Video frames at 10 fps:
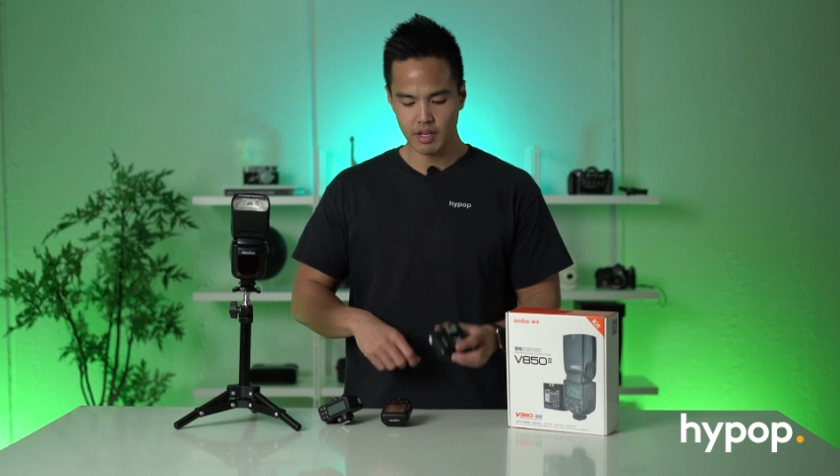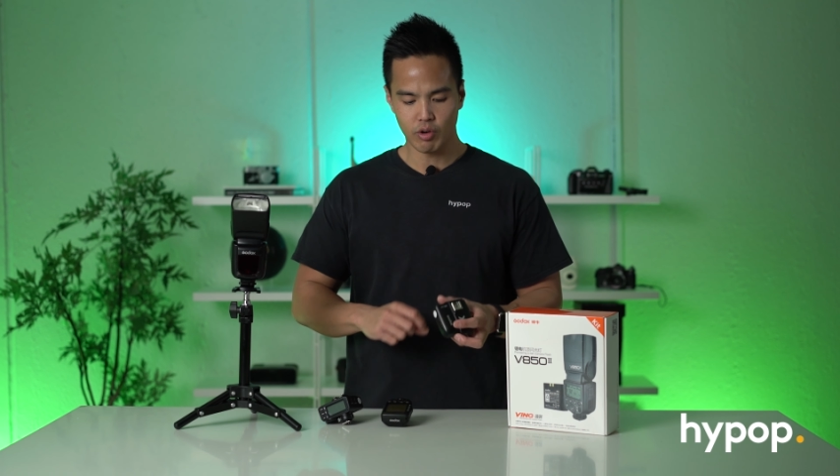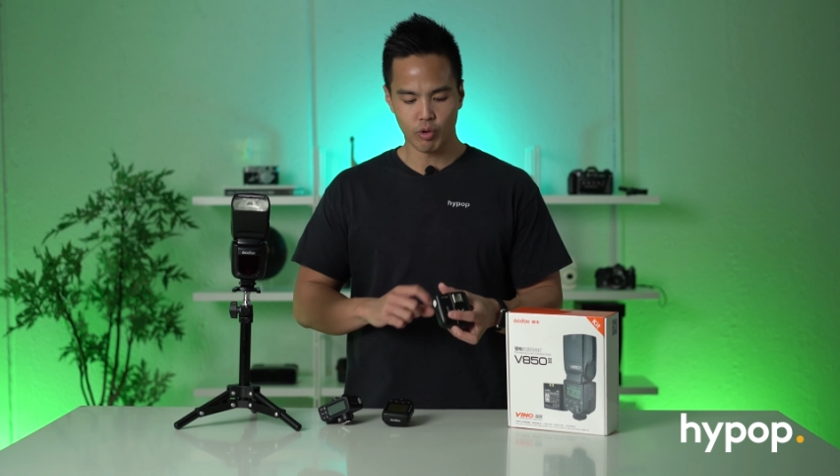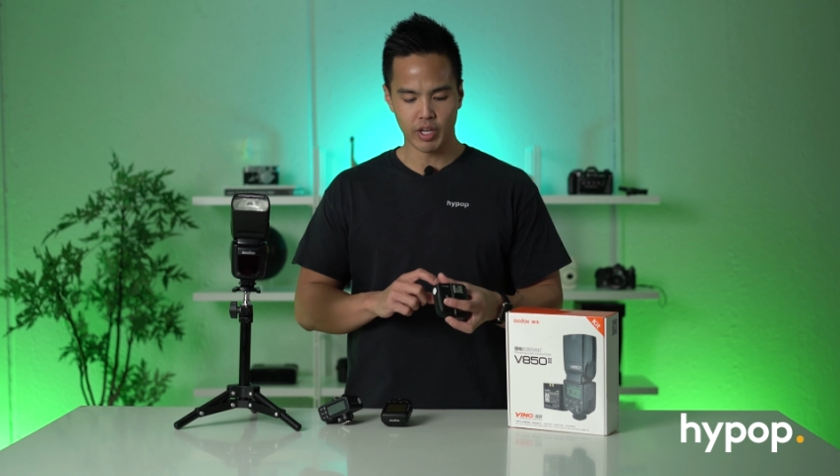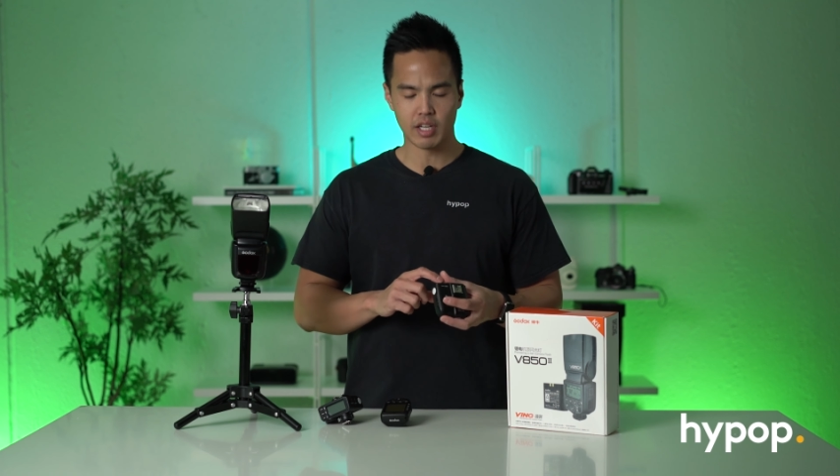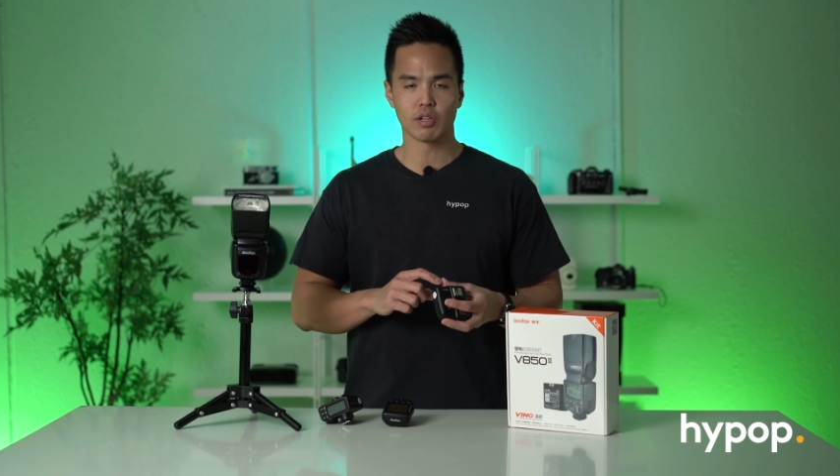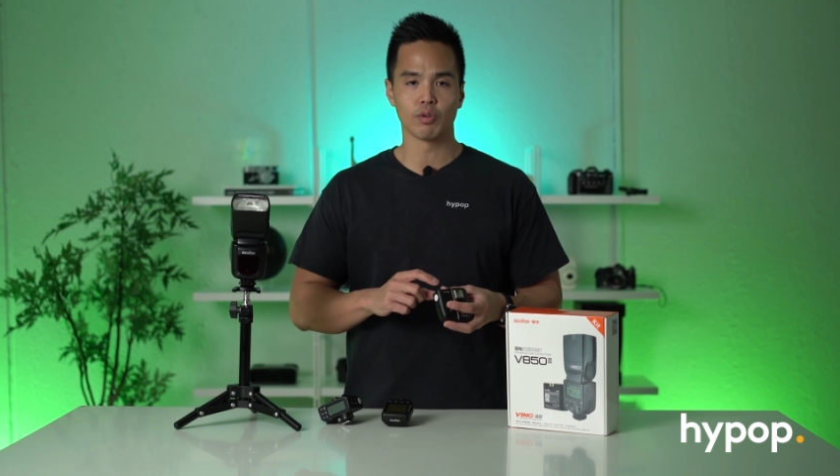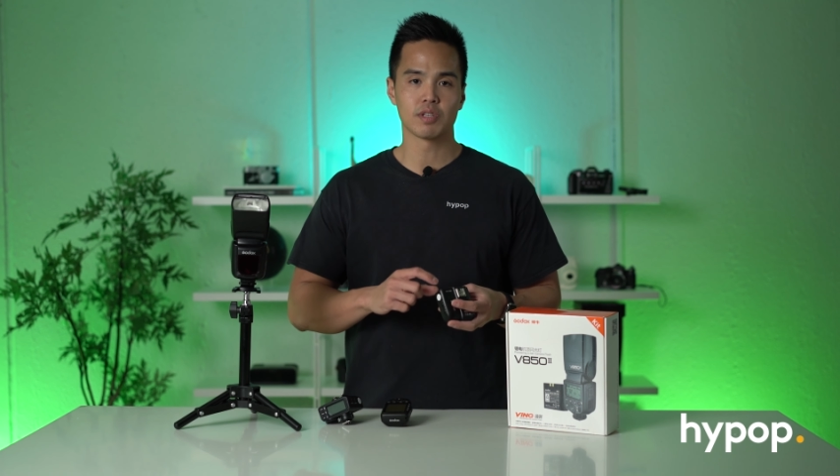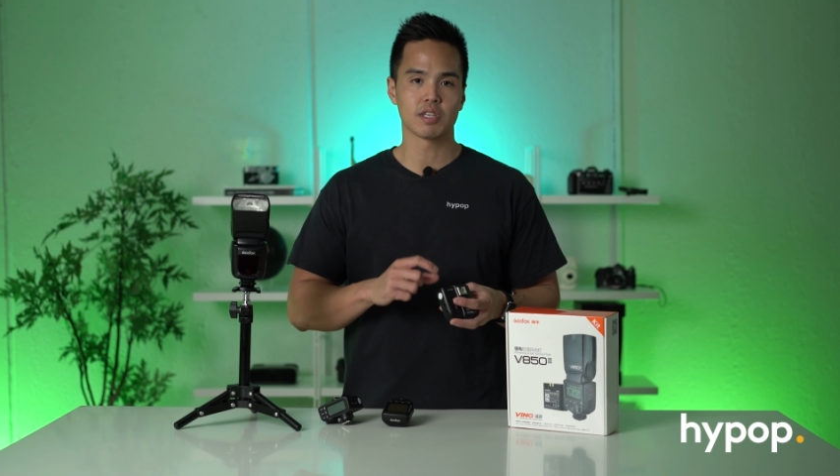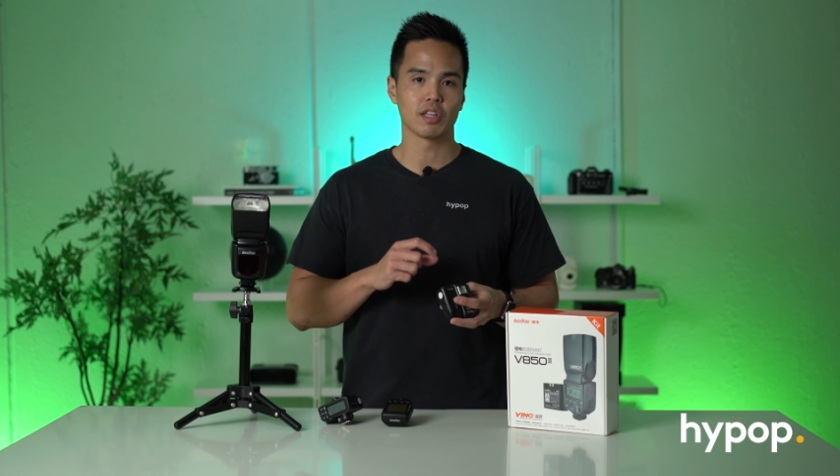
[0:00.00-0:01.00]
All you need to do
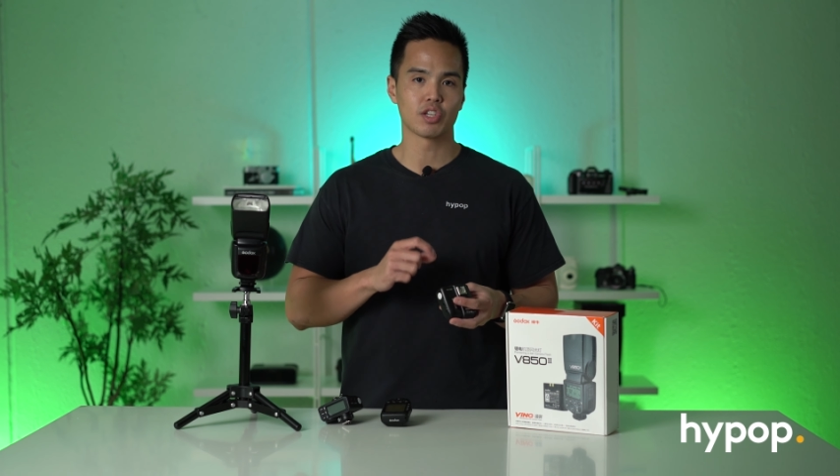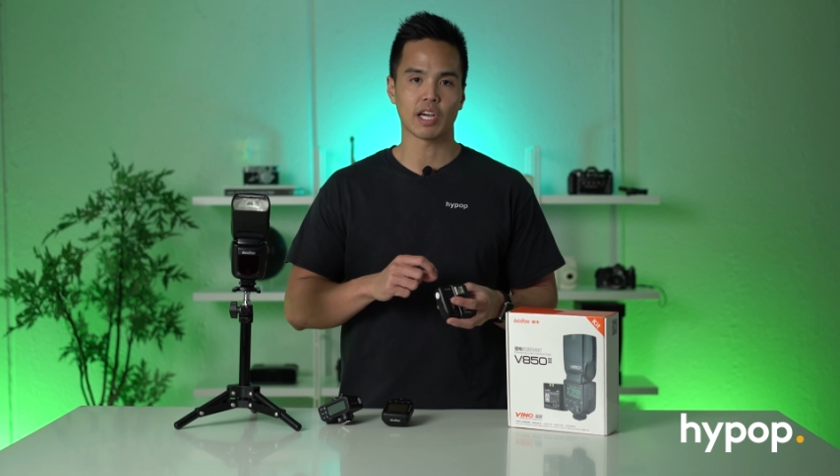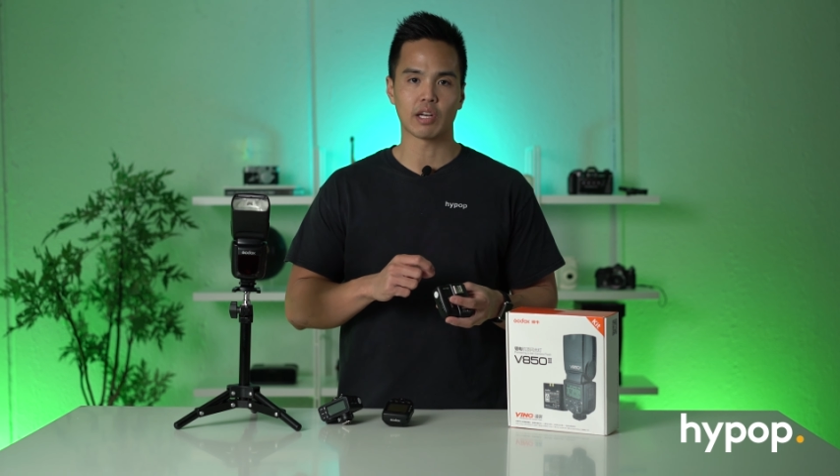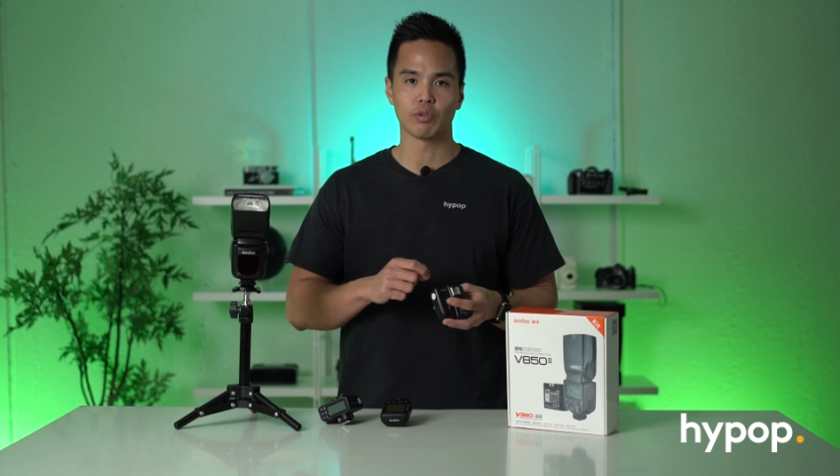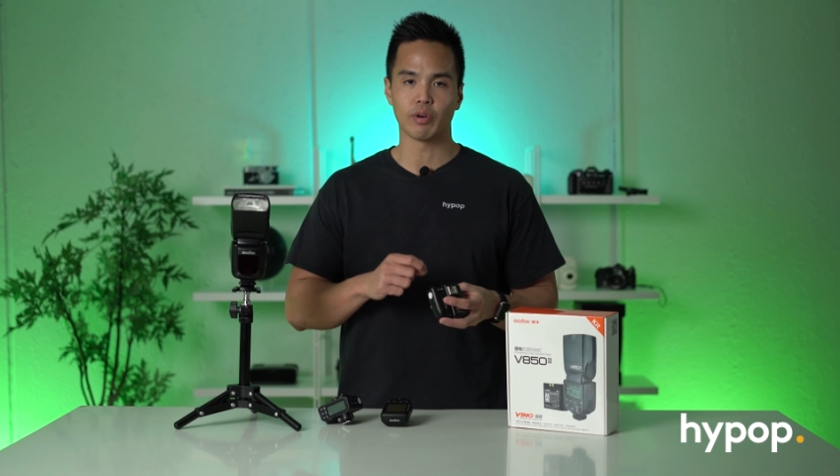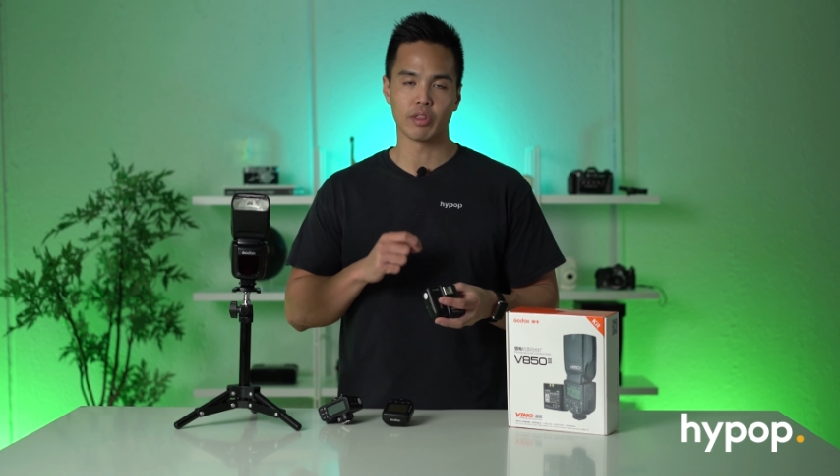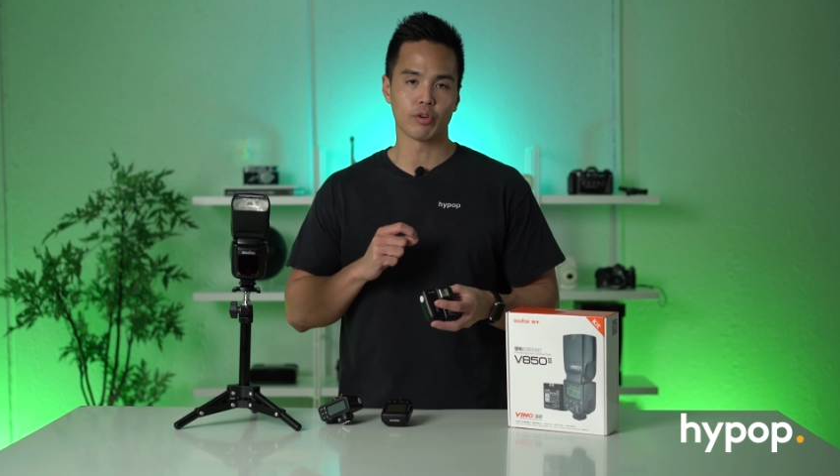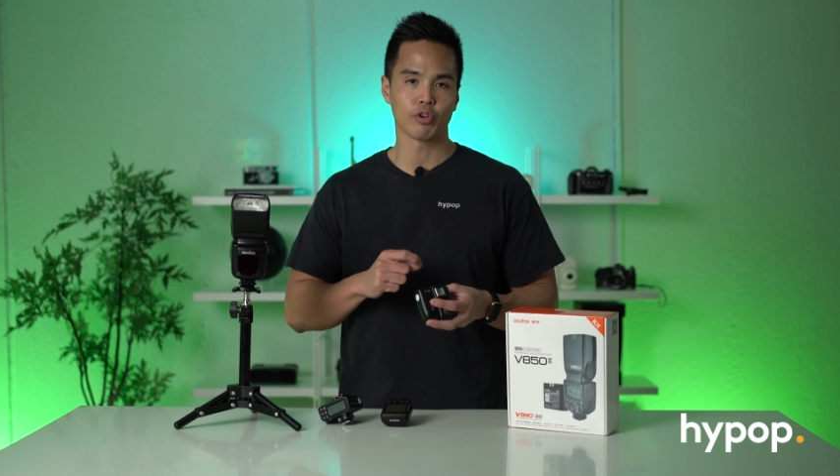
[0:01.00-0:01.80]
is set the channel and the